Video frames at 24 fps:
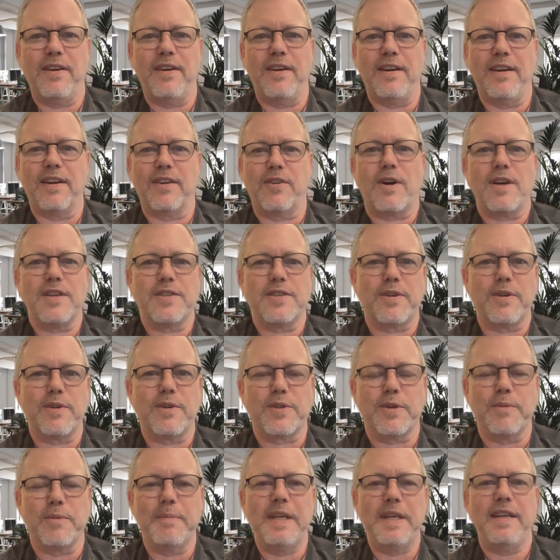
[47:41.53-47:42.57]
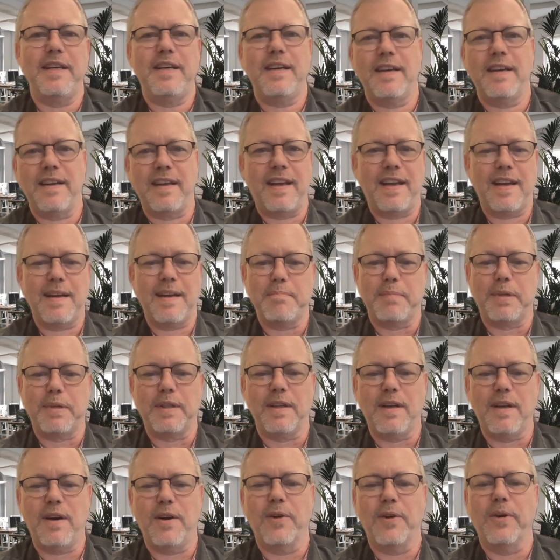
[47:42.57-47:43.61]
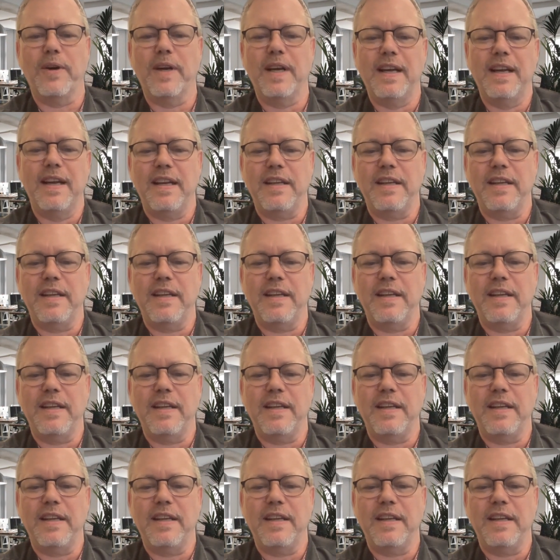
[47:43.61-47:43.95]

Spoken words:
across social media and below.